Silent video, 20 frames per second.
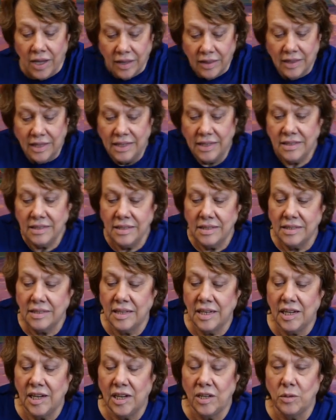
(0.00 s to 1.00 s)
This is
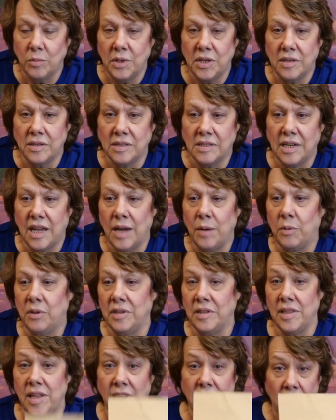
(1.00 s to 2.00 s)
sitting in the middle of the table,
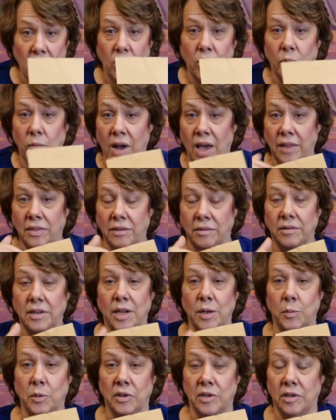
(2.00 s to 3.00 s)
and they know to write their
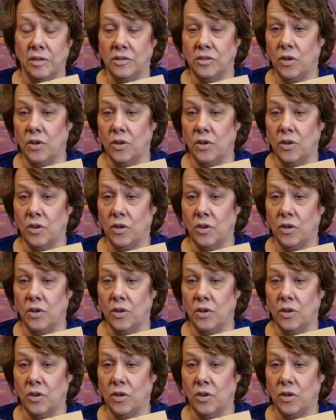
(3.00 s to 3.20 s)
name on there.